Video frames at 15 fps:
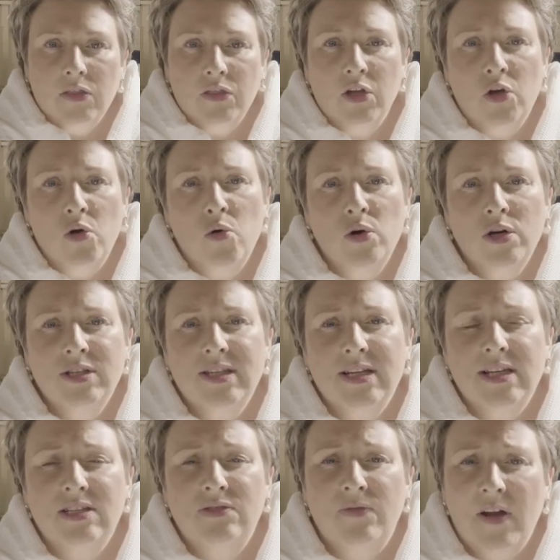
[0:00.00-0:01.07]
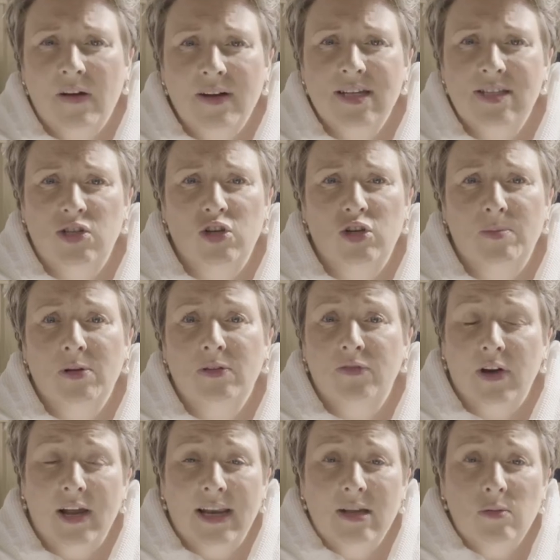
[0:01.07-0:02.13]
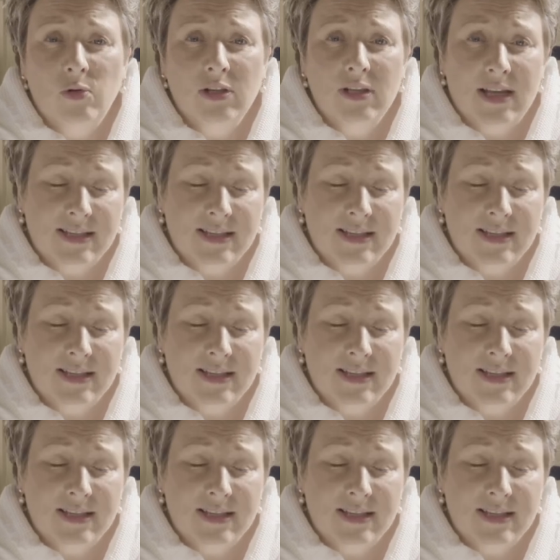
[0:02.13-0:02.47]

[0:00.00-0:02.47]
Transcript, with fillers: The course is very suitable for anyone,